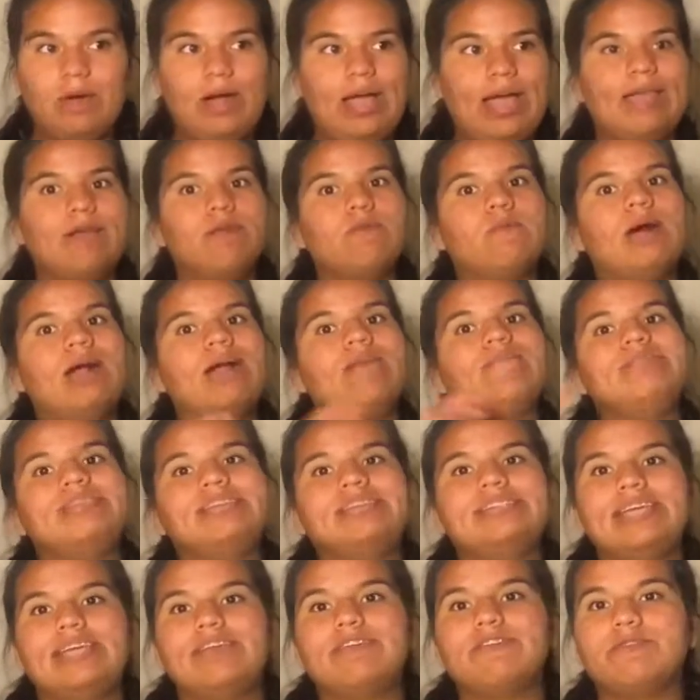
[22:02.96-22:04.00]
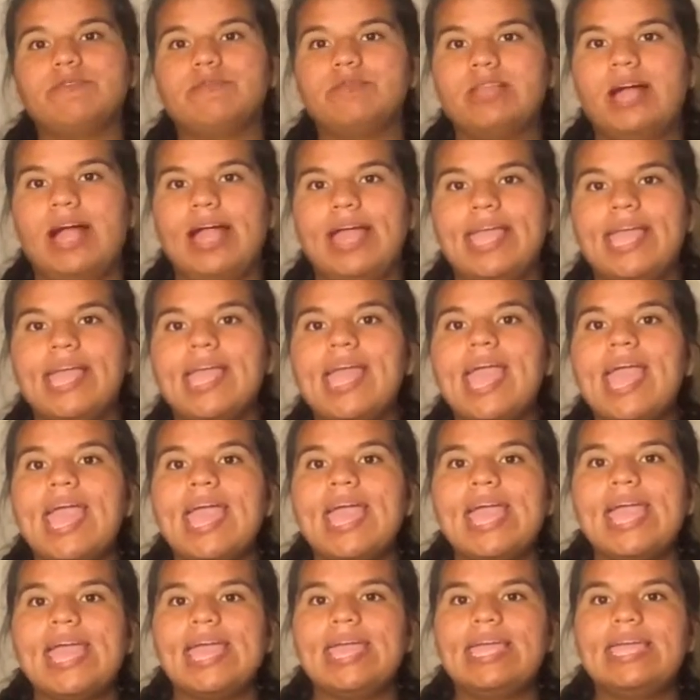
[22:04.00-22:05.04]
Why would a dead girl lie?
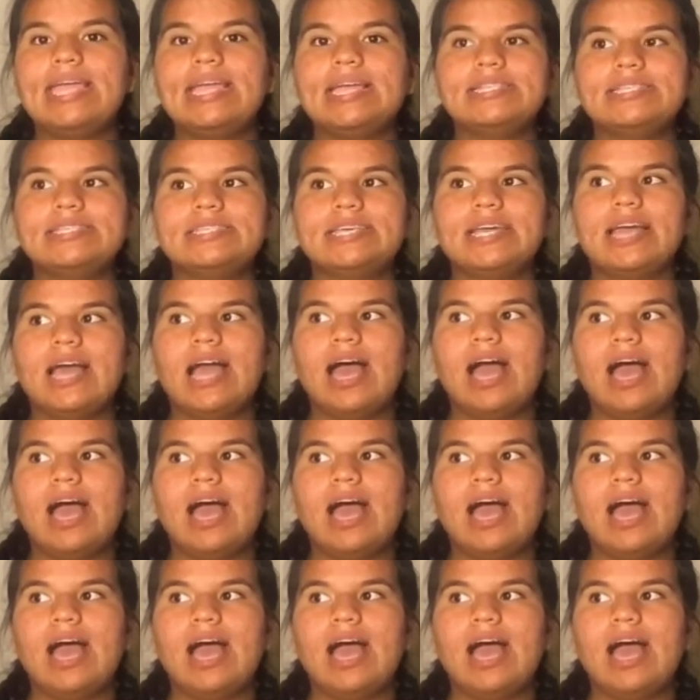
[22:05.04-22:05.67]
And